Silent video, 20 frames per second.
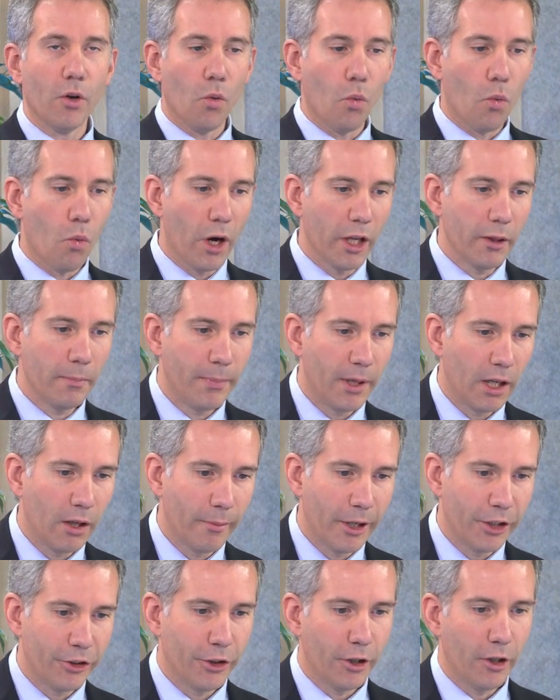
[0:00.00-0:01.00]
one
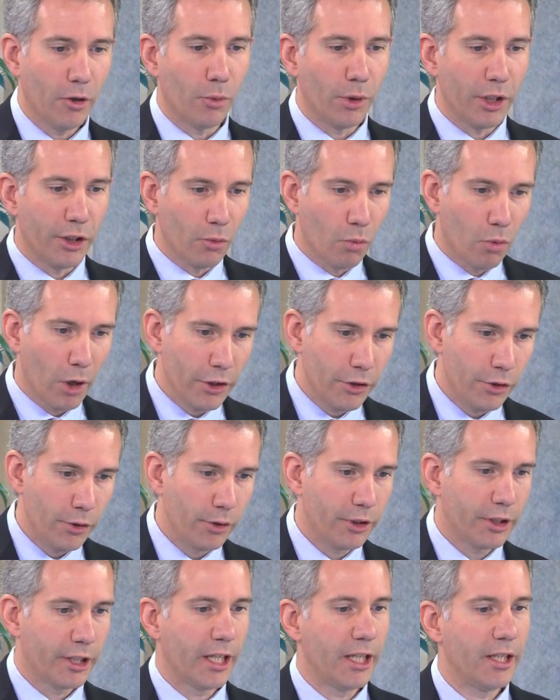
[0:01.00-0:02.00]
parameter with one
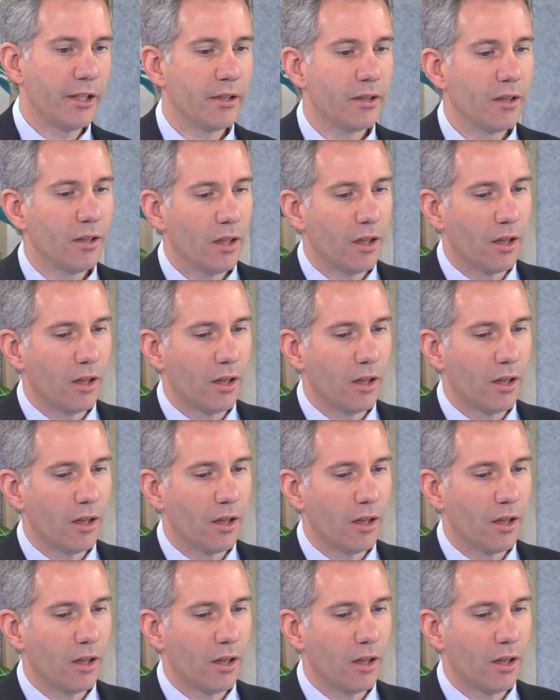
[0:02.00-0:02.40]
use case